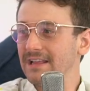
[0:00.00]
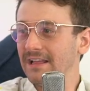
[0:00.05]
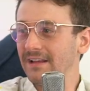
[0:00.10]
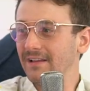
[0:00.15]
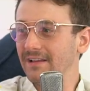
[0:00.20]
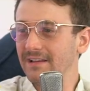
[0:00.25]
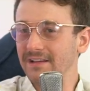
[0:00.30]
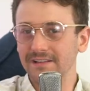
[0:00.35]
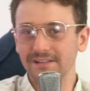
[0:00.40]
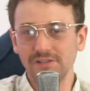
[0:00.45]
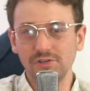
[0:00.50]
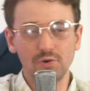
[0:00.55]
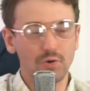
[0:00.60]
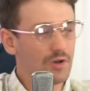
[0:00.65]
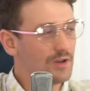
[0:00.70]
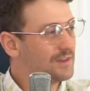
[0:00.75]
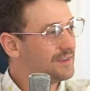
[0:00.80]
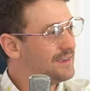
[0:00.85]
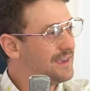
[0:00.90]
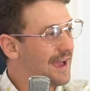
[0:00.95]
it, it, you
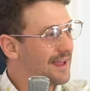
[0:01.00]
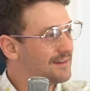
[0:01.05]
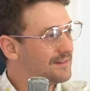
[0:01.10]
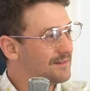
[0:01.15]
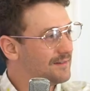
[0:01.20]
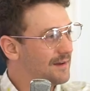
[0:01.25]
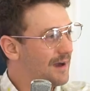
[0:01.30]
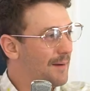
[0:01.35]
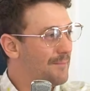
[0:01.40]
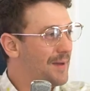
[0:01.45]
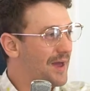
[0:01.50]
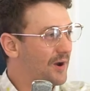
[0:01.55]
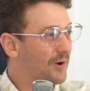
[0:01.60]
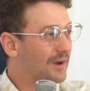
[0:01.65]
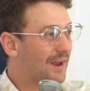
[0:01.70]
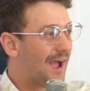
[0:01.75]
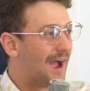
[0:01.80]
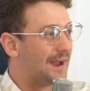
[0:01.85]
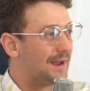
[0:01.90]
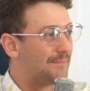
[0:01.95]
couldn't get a better
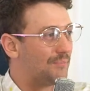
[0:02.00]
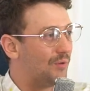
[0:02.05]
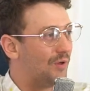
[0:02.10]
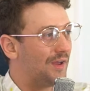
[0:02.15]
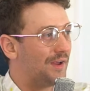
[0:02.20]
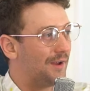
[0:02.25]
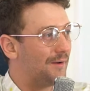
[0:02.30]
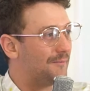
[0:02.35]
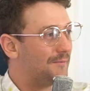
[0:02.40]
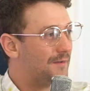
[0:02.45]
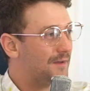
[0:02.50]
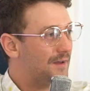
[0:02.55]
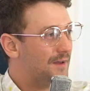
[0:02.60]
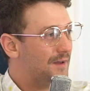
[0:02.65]
guy to play him.